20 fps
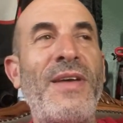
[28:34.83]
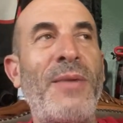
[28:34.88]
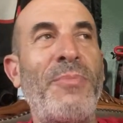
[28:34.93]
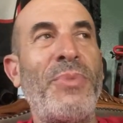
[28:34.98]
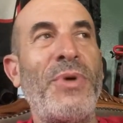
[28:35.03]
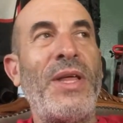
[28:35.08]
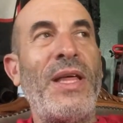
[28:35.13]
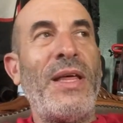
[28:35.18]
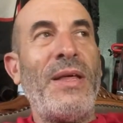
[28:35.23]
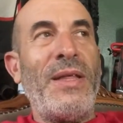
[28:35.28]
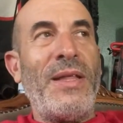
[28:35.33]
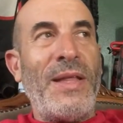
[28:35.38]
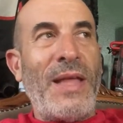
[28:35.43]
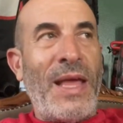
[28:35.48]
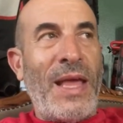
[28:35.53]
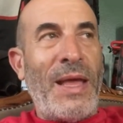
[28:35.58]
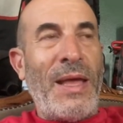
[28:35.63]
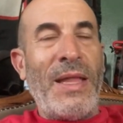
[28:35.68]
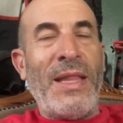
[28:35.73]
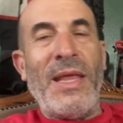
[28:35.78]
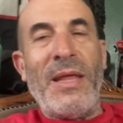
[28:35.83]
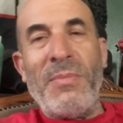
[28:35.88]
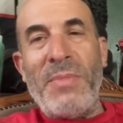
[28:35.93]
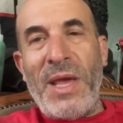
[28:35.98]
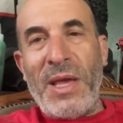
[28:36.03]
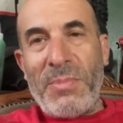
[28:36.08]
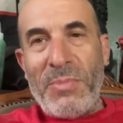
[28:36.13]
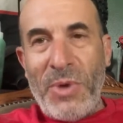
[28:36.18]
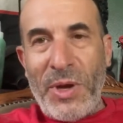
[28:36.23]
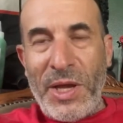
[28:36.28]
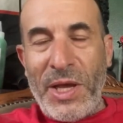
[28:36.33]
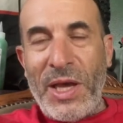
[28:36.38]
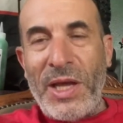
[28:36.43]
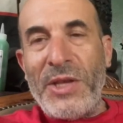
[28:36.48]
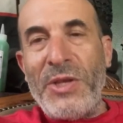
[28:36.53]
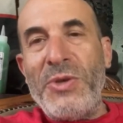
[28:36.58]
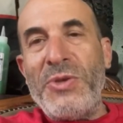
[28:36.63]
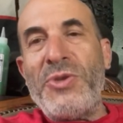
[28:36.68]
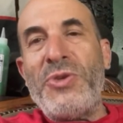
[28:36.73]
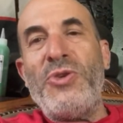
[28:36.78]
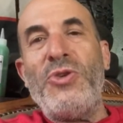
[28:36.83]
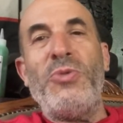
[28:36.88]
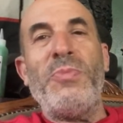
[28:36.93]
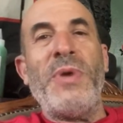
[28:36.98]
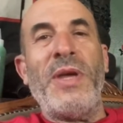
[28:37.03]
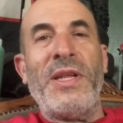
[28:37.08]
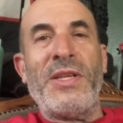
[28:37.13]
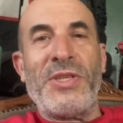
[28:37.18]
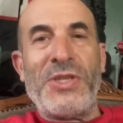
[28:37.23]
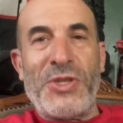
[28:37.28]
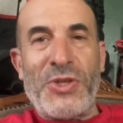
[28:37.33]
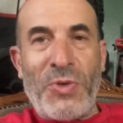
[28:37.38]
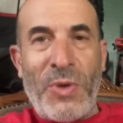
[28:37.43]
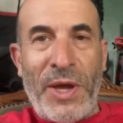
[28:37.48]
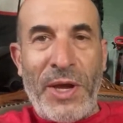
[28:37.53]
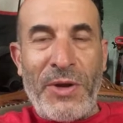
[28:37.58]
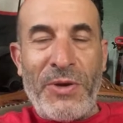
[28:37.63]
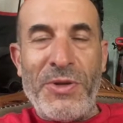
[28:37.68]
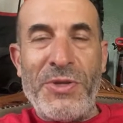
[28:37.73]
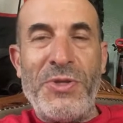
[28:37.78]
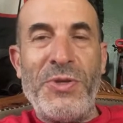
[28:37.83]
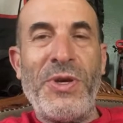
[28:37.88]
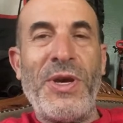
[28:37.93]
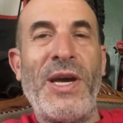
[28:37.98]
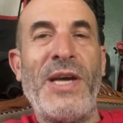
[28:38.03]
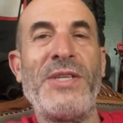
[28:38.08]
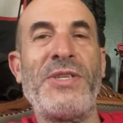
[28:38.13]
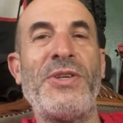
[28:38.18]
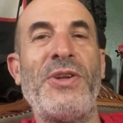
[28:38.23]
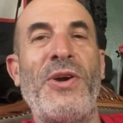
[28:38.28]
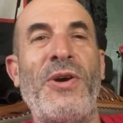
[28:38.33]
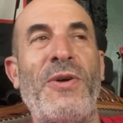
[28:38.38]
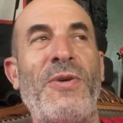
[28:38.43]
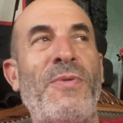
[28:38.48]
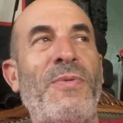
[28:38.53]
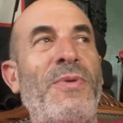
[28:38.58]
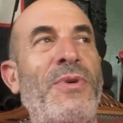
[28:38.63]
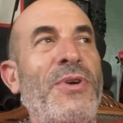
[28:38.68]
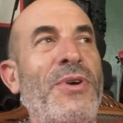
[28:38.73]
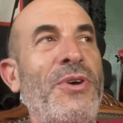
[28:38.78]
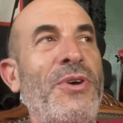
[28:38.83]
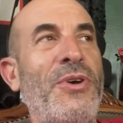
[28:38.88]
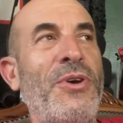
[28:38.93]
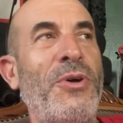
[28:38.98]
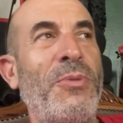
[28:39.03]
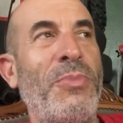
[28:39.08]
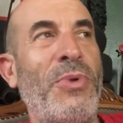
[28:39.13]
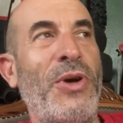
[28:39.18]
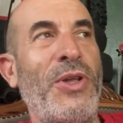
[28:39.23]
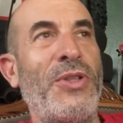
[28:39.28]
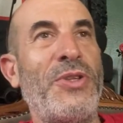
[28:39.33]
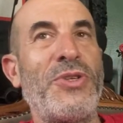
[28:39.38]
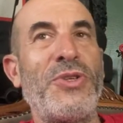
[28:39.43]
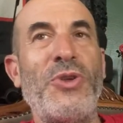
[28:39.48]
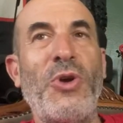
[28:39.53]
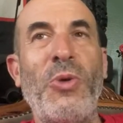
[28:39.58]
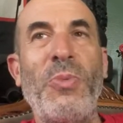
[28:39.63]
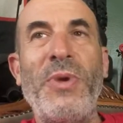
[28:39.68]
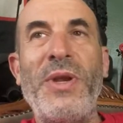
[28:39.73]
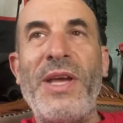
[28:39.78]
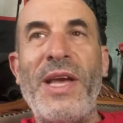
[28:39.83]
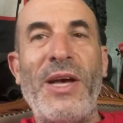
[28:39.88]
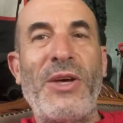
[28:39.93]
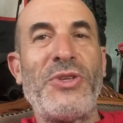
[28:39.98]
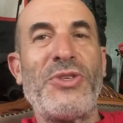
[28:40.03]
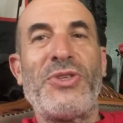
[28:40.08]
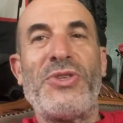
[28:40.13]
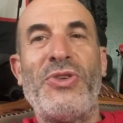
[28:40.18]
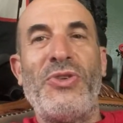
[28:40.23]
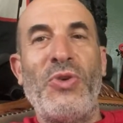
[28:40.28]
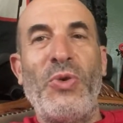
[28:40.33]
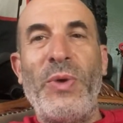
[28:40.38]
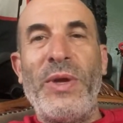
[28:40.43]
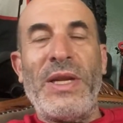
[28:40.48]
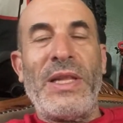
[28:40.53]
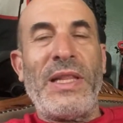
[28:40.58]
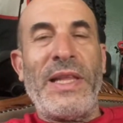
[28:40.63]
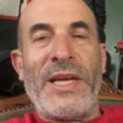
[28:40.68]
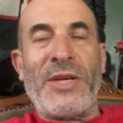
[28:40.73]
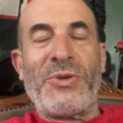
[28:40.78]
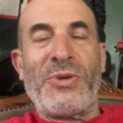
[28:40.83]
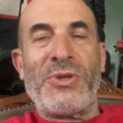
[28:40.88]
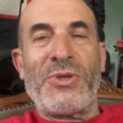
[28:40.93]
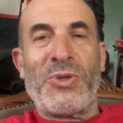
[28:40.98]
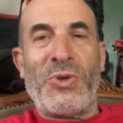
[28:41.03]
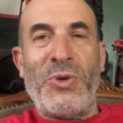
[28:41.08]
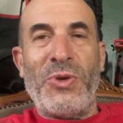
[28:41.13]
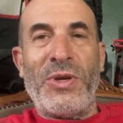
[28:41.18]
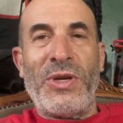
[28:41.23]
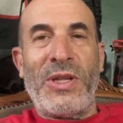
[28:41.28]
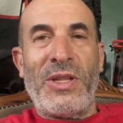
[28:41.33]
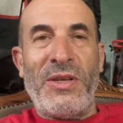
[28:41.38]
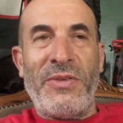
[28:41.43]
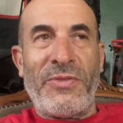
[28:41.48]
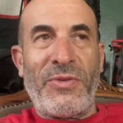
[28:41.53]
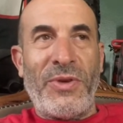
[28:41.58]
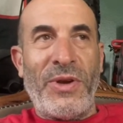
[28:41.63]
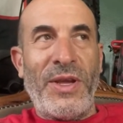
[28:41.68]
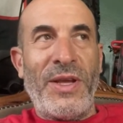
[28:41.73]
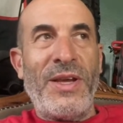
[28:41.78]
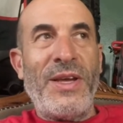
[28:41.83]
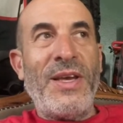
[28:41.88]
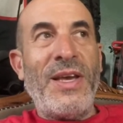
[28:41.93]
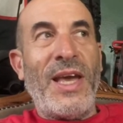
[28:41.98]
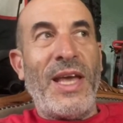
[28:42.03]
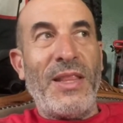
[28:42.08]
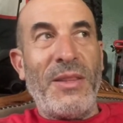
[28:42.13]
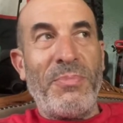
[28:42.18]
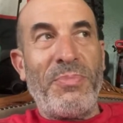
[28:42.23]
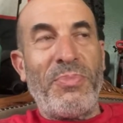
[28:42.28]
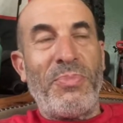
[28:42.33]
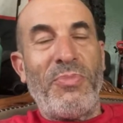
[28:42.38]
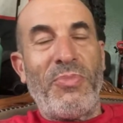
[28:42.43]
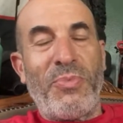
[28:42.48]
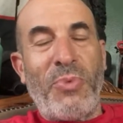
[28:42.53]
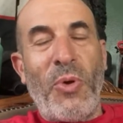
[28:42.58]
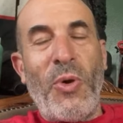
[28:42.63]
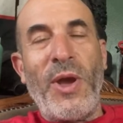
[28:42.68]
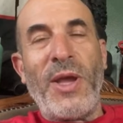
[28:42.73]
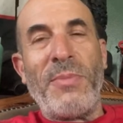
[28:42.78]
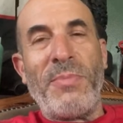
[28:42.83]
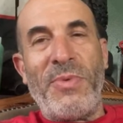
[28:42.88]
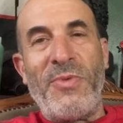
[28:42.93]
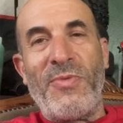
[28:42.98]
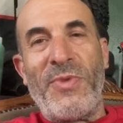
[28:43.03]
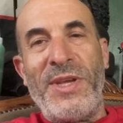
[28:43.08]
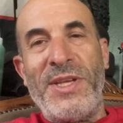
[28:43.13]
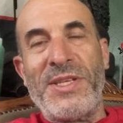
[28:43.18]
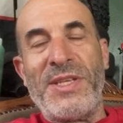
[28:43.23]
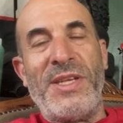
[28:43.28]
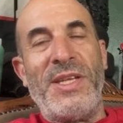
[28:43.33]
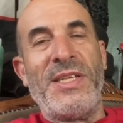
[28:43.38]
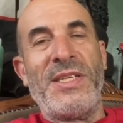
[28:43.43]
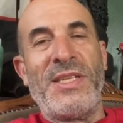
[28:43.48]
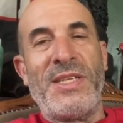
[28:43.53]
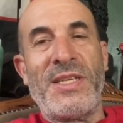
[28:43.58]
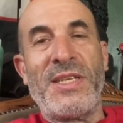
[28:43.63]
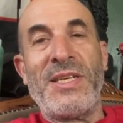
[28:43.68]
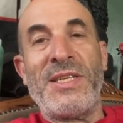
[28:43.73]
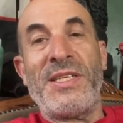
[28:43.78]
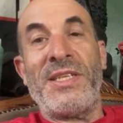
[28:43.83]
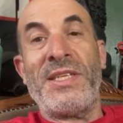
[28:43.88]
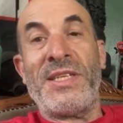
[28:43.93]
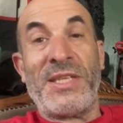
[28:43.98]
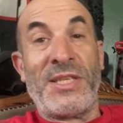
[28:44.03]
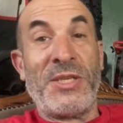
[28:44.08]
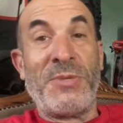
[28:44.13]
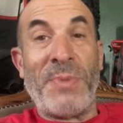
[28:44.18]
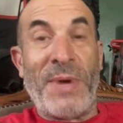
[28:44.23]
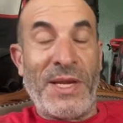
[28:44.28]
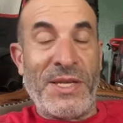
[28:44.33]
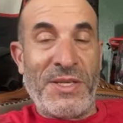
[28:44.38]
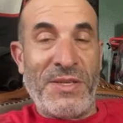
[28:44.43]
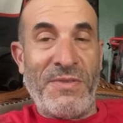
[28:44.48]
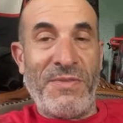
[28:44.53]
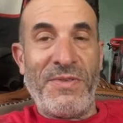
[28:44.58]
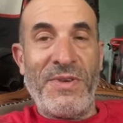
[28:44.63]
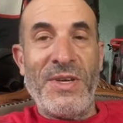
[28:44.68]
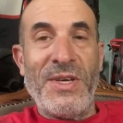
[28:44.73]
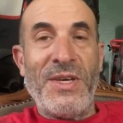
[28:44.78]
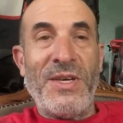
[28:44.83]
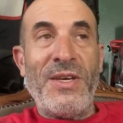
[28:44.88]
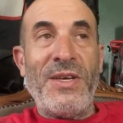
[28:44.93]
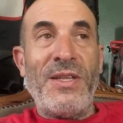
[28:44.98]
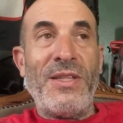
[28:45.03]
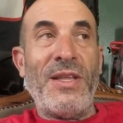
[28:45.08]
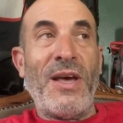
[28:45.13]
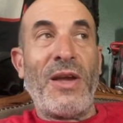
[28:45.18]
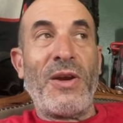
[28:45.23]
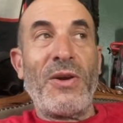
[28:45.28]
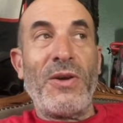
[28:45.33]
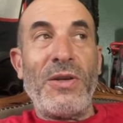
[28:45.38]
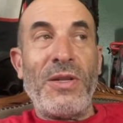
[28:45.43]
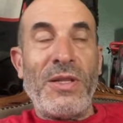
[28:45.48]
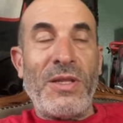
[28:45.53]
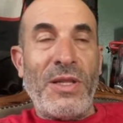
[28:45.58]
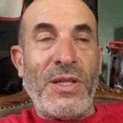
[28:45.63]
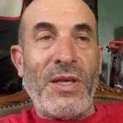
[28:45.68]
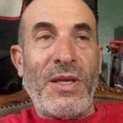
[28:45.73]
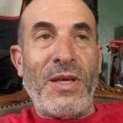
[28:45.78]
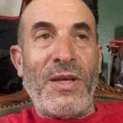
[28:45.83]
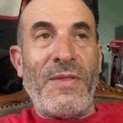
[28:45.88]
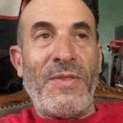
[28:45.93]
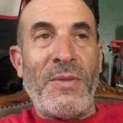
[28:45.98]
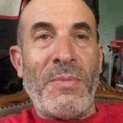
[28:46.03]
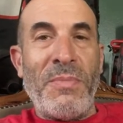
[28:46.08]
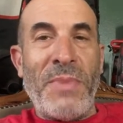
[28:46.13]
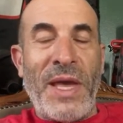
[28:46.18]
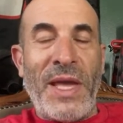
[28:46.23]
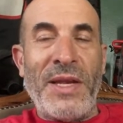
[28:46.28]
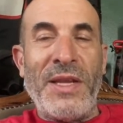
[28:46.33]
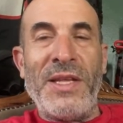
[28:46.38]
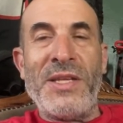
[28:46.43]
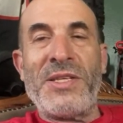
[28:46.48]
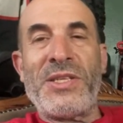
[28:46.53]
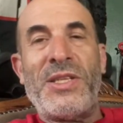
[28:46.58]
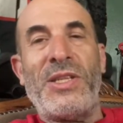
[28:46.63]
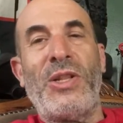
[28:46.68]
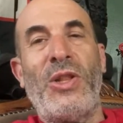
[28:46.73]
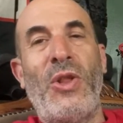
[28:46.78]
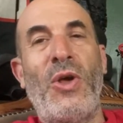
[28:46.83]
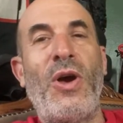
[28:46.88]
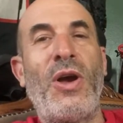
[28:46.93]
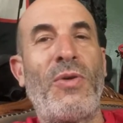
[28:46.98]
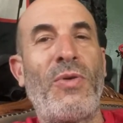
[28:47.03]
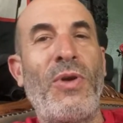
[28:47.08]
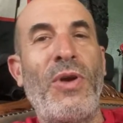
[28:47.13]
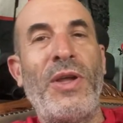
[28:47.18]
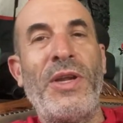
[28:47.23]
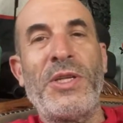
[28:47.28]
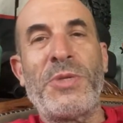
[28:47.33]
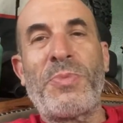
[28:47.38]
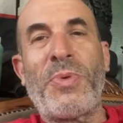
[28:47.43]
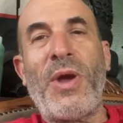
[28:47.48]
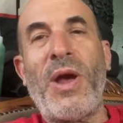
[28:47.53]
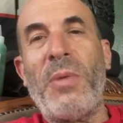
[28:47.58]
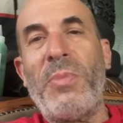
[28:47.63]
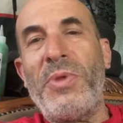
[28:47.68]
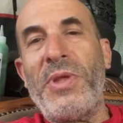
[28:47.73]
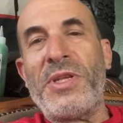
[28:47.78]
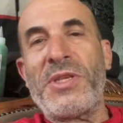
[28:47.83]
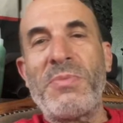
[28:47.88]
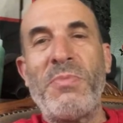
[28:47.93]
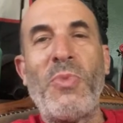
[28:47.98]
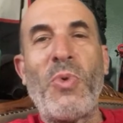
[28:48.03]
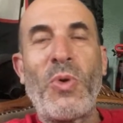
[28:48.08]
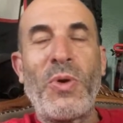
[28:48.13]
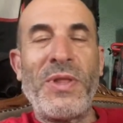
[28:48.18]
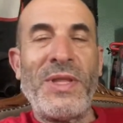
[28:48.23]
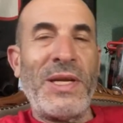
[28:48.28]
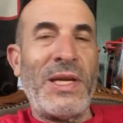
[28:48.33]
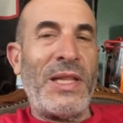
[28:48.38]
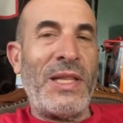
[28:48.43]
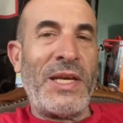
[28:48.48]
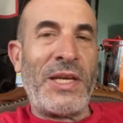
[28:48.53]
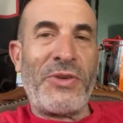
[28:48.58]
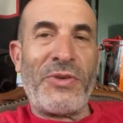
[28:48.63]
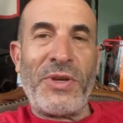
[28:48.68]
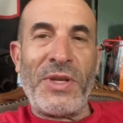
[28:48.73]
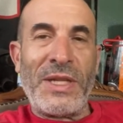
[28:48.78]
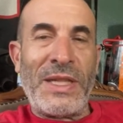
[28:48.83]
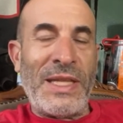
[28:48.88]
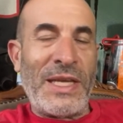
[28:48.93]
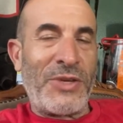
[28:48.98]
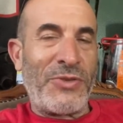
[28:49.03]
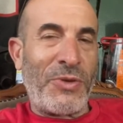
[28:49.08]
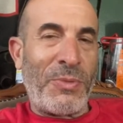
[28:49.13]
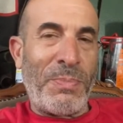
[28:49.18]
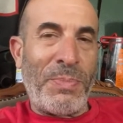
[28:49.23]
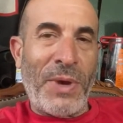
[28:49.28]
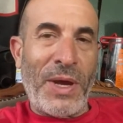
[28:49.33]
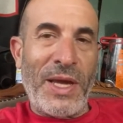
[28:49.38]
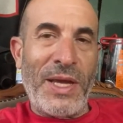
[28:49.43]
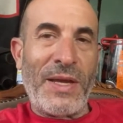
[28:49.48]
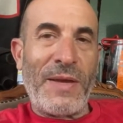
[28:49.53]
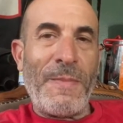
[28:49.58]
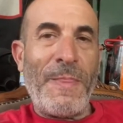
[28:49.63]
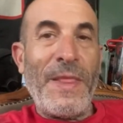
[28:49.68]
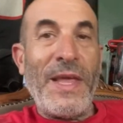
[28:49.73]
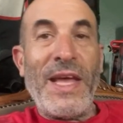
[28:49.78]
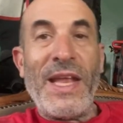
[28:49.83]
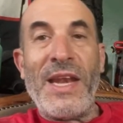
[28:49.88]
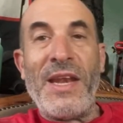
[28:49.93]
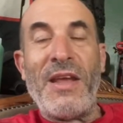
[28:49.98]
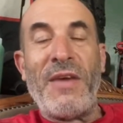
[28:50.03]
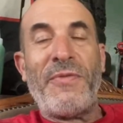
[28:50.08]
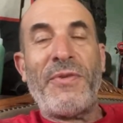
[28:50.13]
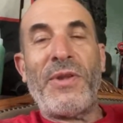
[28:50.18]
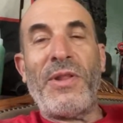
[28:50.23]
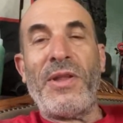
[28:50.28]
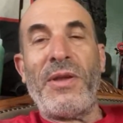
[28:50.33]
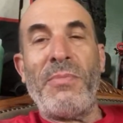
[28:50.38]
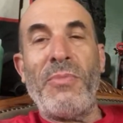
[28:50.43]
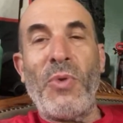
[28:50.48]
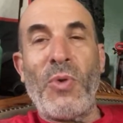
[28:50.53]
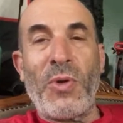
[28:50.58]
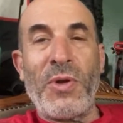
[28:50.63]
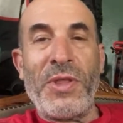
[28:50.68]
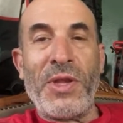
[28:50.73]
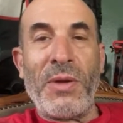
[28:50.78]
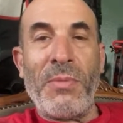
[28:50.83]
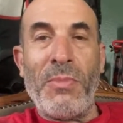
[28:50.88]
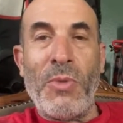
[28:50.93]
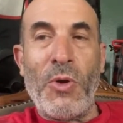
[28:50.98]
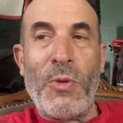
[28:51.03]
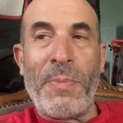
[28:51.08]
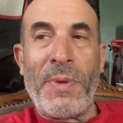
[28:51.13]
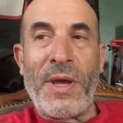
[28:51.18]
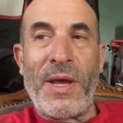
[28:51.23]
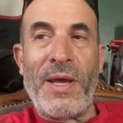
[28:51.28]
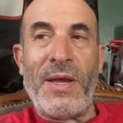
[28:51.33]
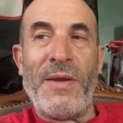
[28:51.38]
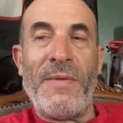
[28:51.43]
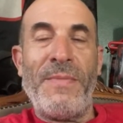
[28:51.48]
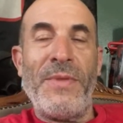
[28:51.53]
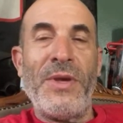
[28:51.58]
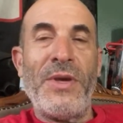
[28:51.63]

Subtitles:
And then make money on YouTube and as a trainer, as you guys know. But there's nobody else doing electric scooter delivery. And reason is because it's expensive. The maintenance in the long run is probably, it's more than electric bike, definitely more than a moped.